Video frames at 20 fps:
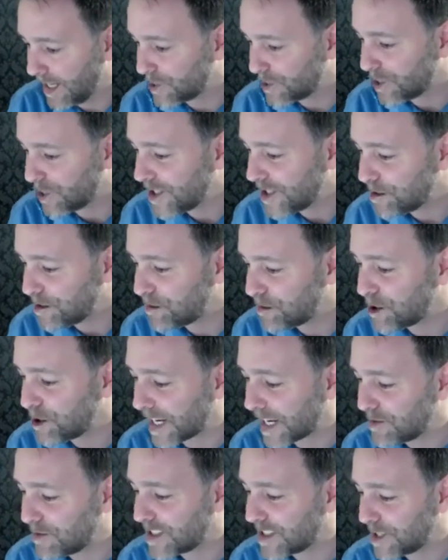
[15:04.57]
Do you think your
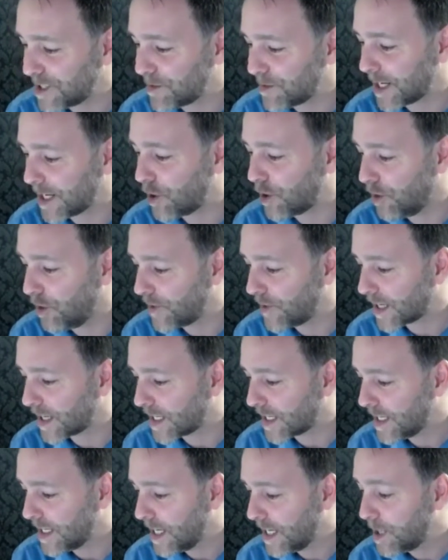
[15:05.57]
program will assist me in
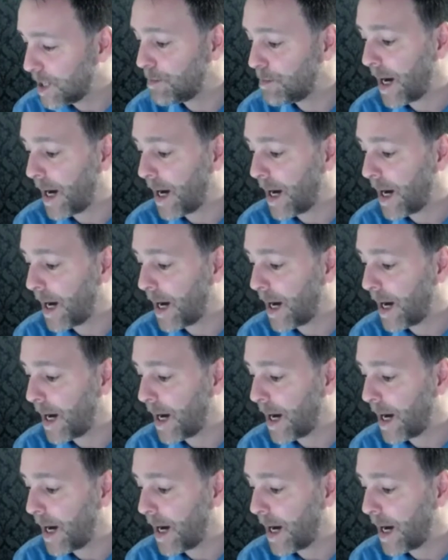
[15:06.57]
offering